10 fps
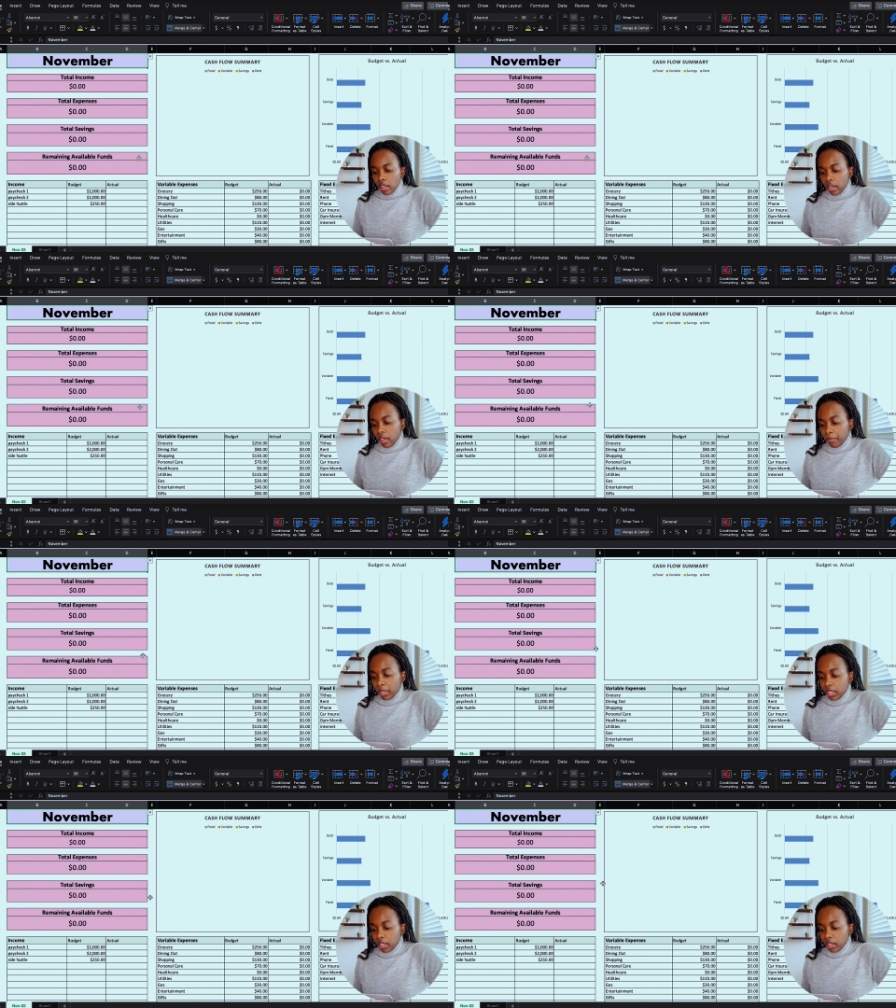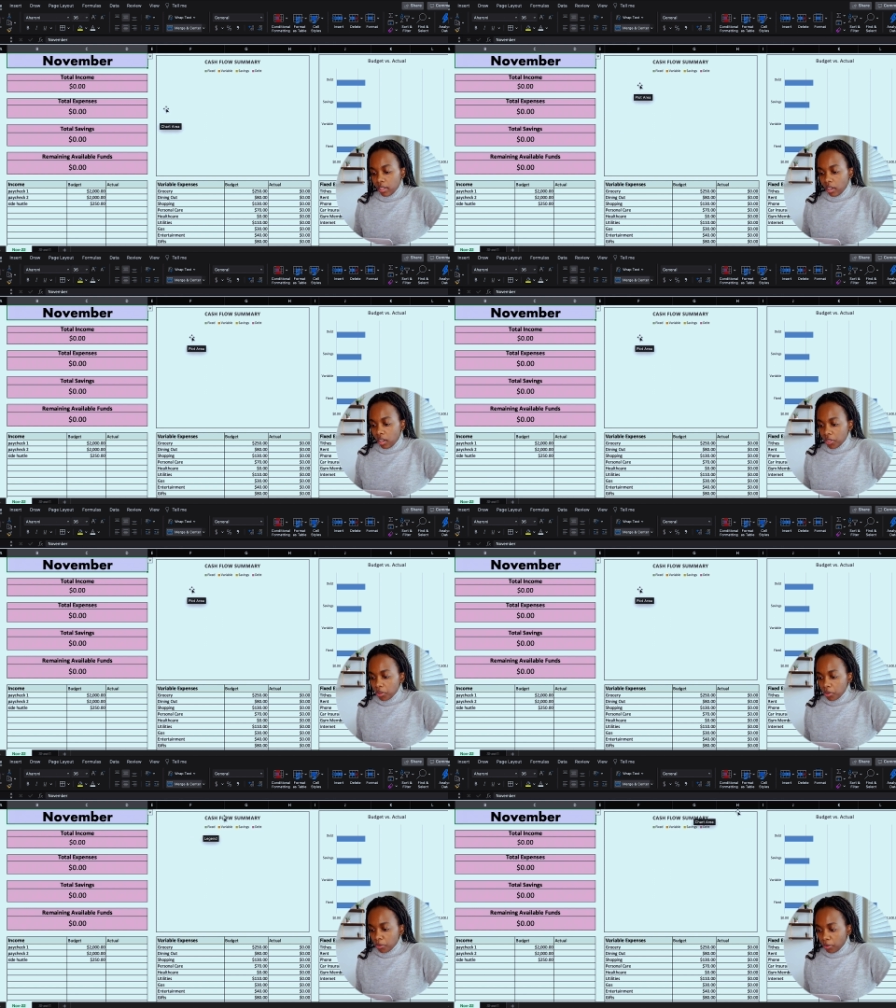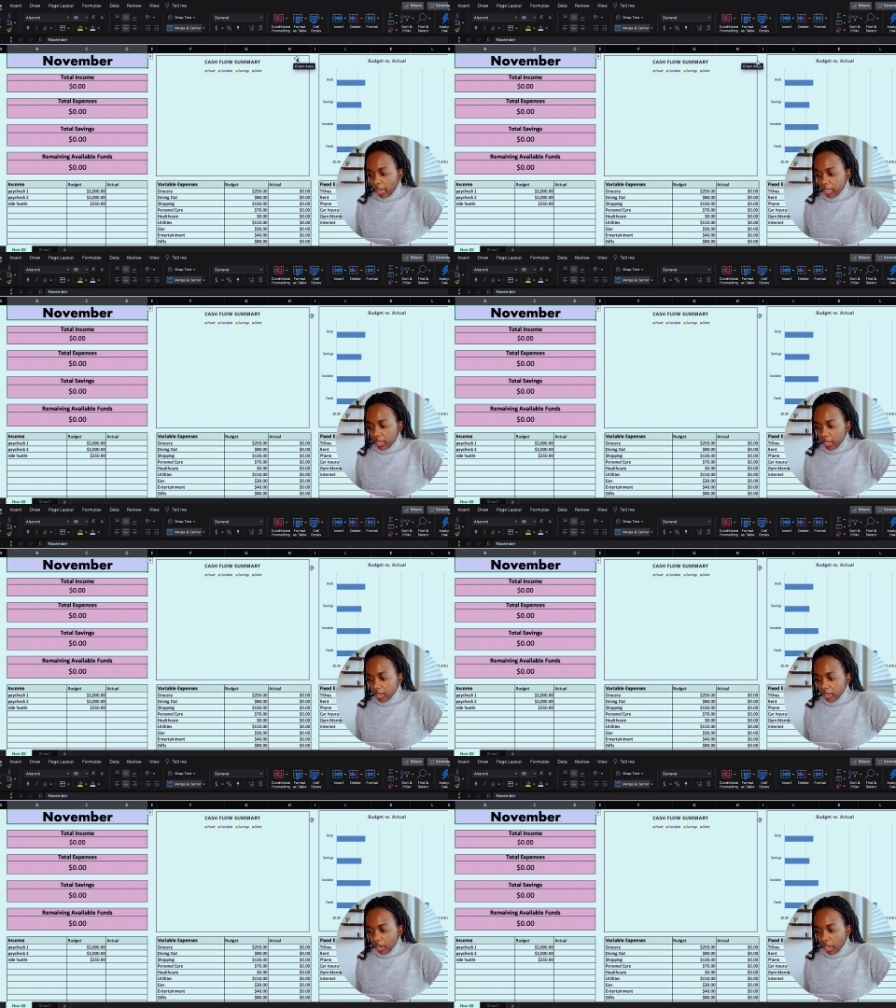Um, and then on the right here,